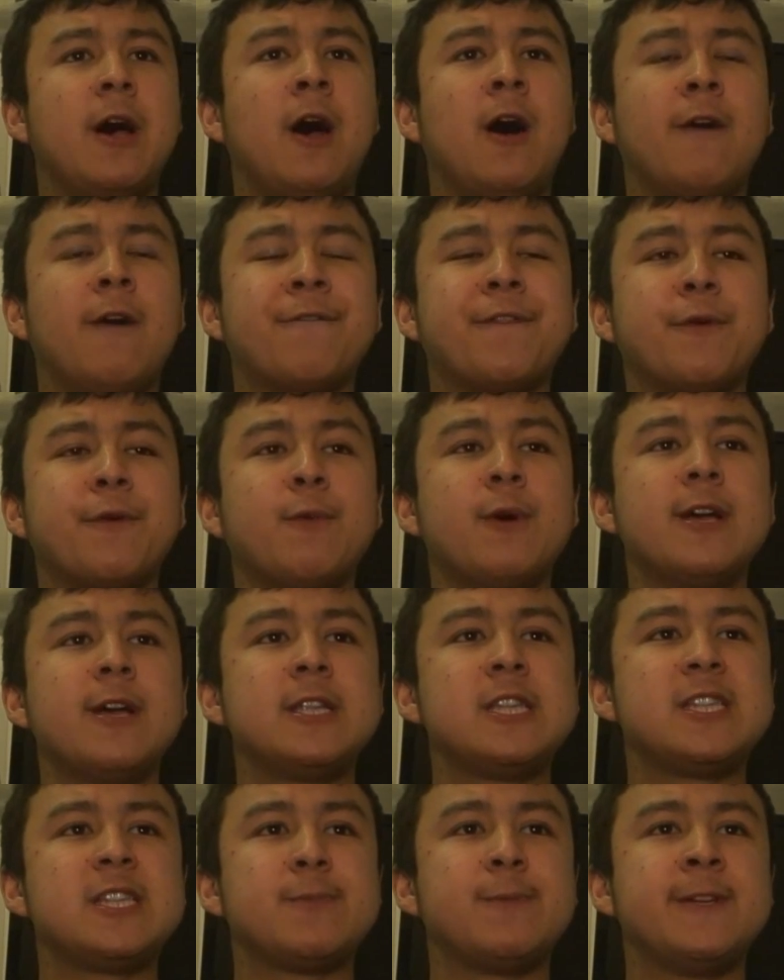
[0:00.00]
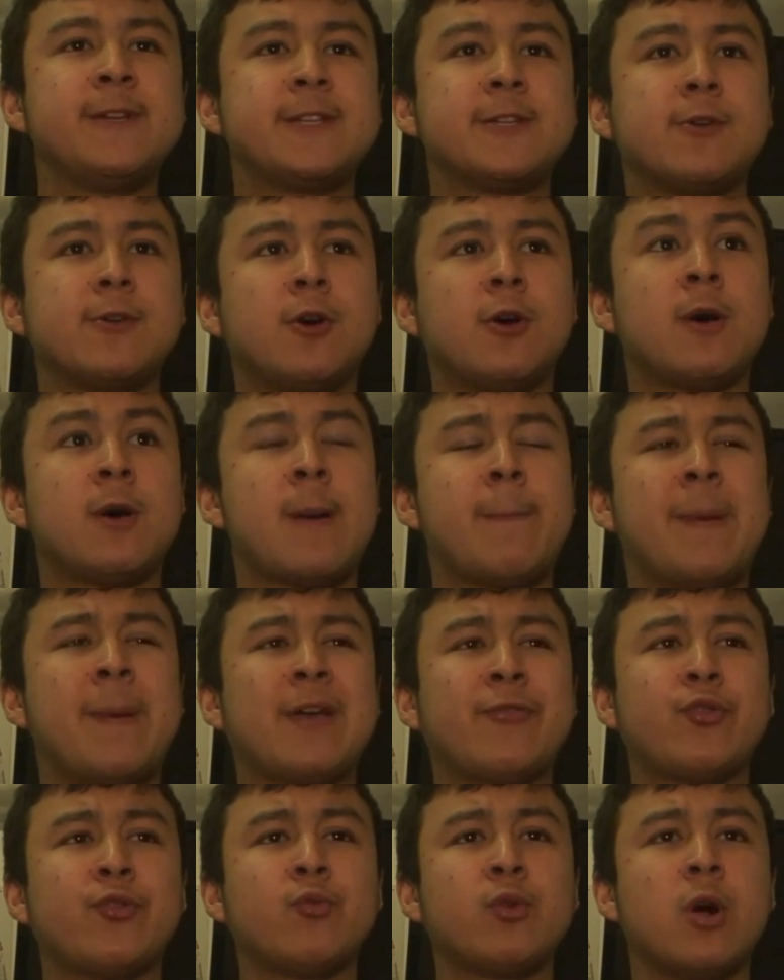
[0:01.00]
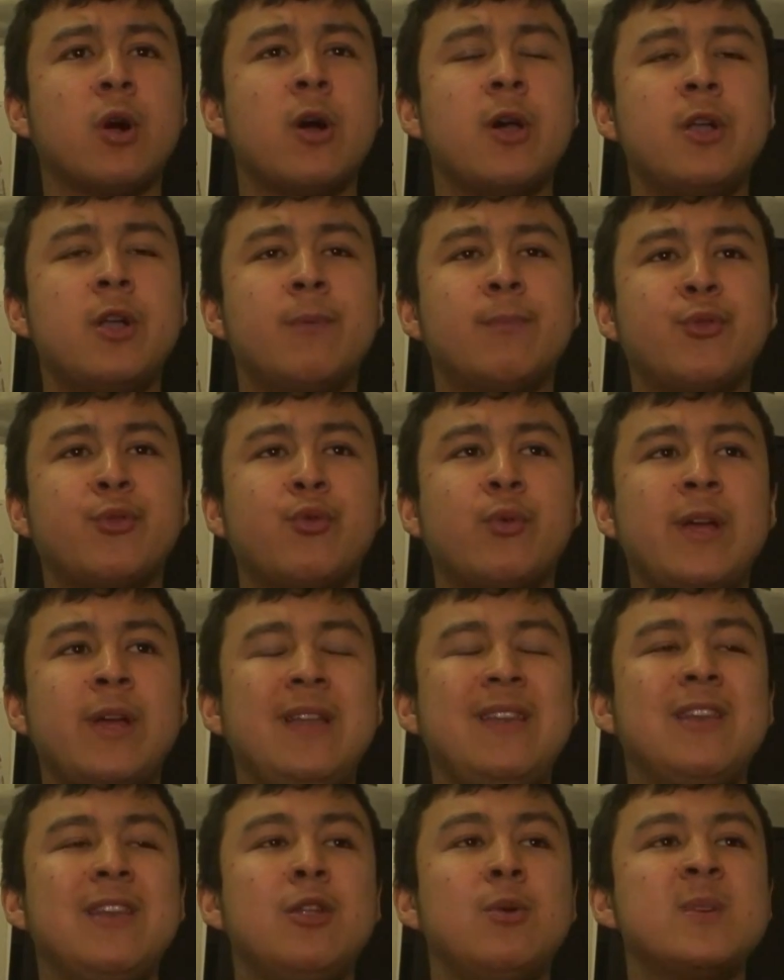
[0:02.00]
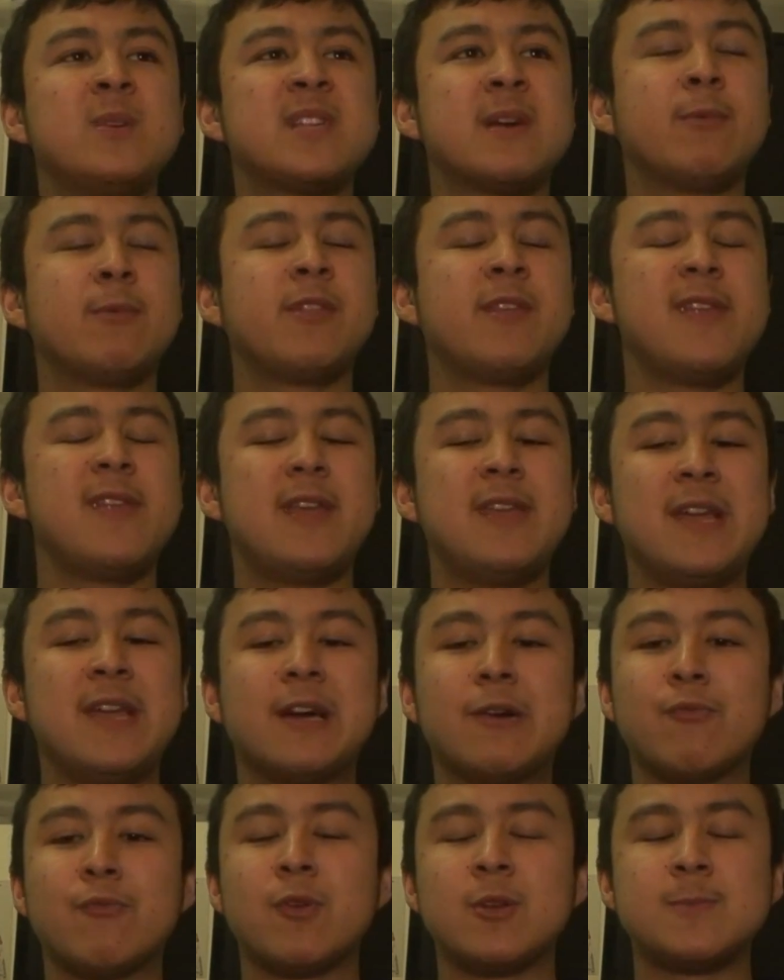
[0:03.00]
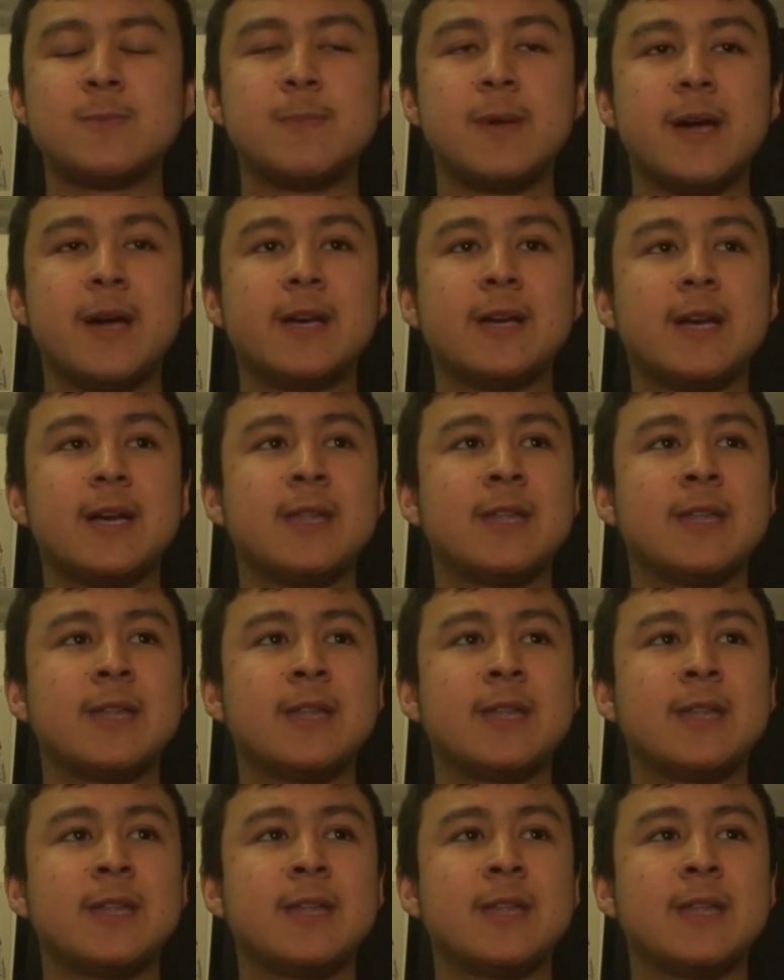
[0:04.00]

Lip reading: afterwards we saw a battle going on between Lewis Hamilton and Nico Rosberg.